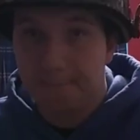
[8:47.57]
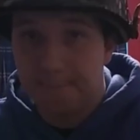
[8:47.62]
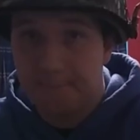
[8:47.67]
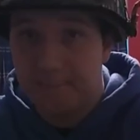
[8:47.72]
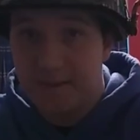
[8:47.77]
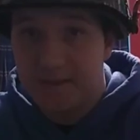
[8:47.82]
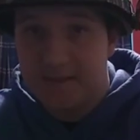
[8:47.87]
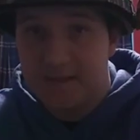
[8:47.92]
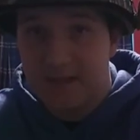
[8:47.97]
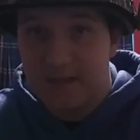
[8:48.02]

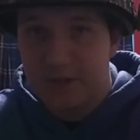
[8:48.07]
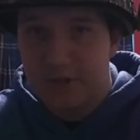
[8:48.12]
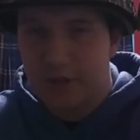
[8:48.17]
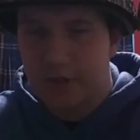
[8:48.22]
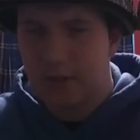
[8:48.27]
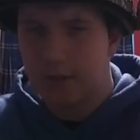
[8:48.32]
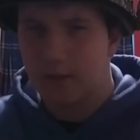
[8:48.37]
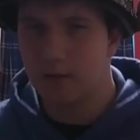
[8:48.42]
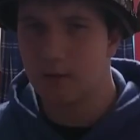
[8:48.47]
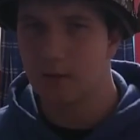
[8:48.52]

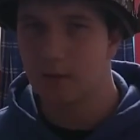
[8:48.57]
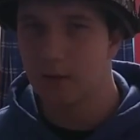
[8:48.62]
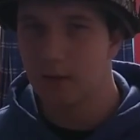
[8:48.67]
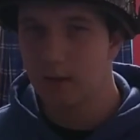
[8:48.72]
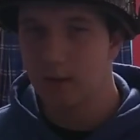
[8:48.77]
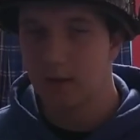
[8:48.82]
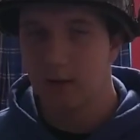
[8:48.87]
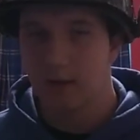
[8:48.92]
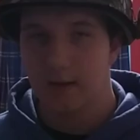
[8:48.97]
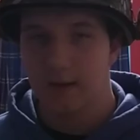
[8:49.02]
position.
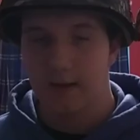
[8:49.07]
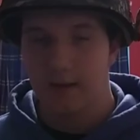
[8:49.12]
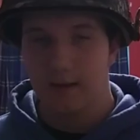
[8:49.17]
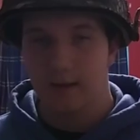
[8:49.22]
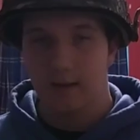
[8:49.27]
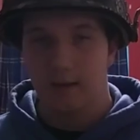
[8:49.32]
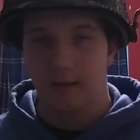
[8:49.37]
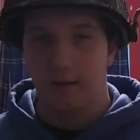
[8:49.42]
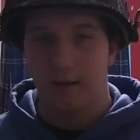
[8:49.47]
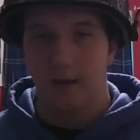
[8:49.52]

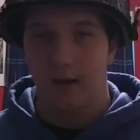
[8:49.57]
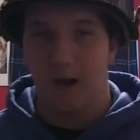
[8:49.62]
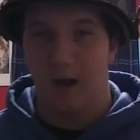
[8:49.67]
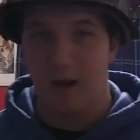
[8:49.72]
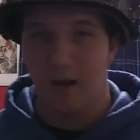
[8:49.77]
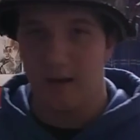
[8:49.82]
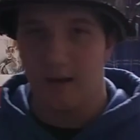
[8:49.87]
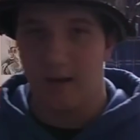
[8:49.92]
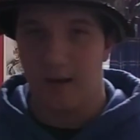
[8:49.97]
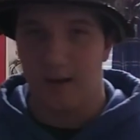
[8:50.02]

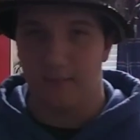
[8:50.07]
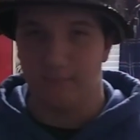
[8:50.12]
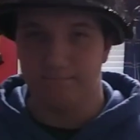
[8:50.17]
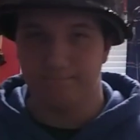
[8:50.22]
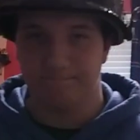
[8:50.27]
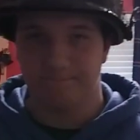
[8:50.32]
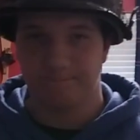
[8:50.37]
Now,